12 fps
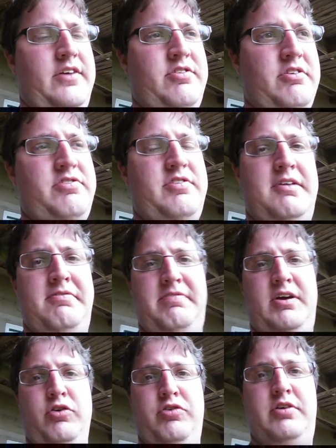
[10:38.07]
It's just it
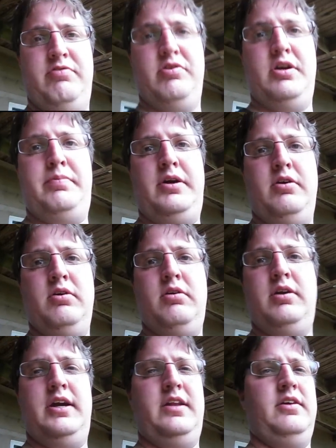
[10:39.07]
feels different up here,
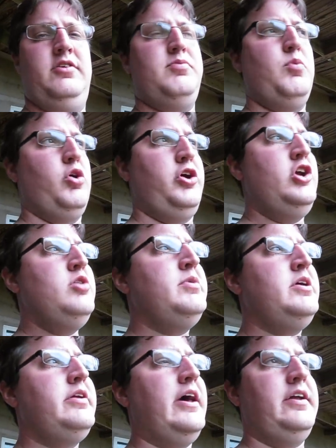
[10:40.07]
and it's more
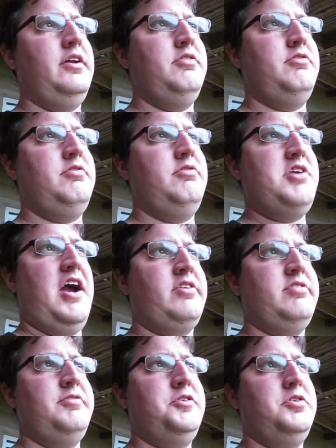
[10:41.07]
humid down in
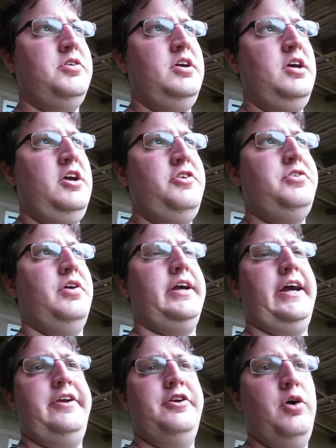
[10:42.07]
Jacksonville. So like
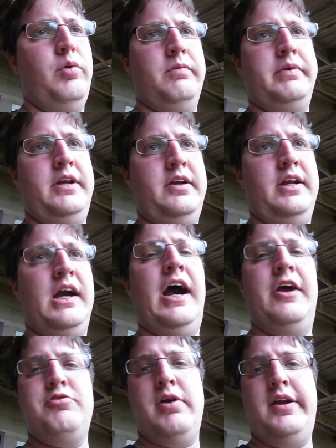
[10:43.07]
I know when I'm getting
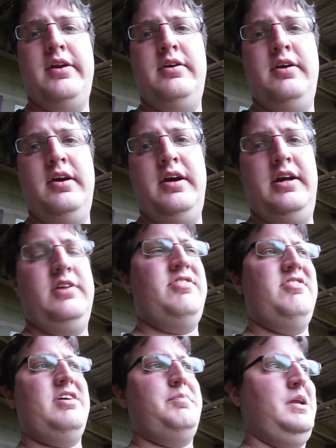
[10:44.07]
dehydrated, and
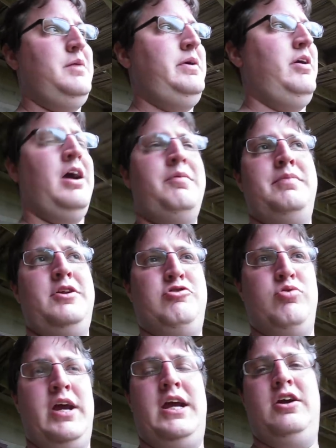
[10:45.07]
since I've been up here, I haven't been
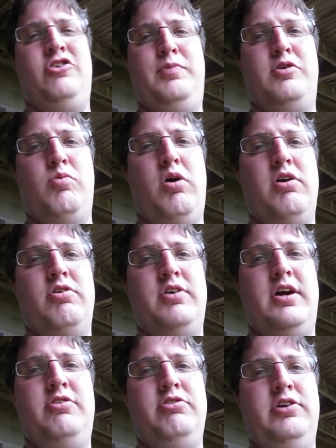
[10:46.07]
drinking as much water as
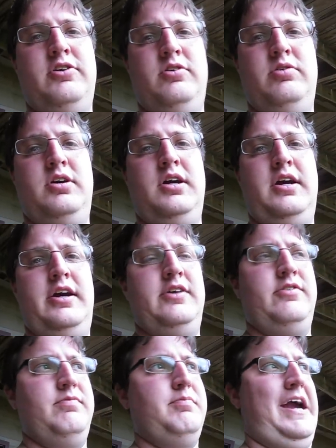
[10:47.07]
I usually do,
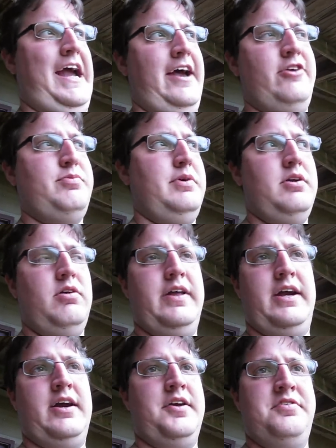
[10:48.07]
and my asthma and all
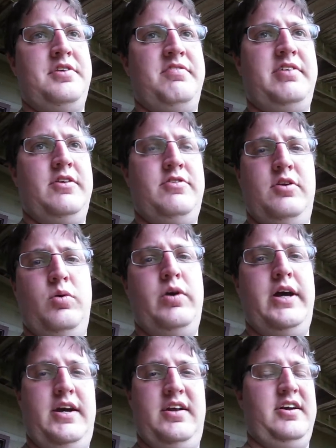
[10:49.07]
that kind of stuff gets in the
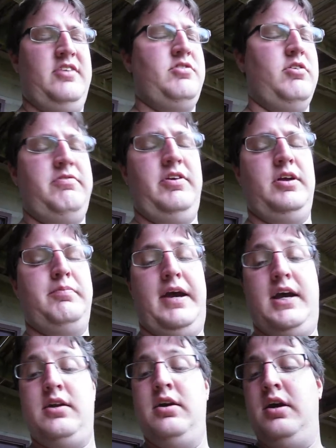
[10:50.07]
way, and I start feeling
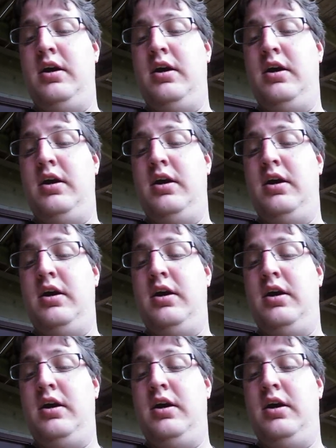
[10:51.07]
bad.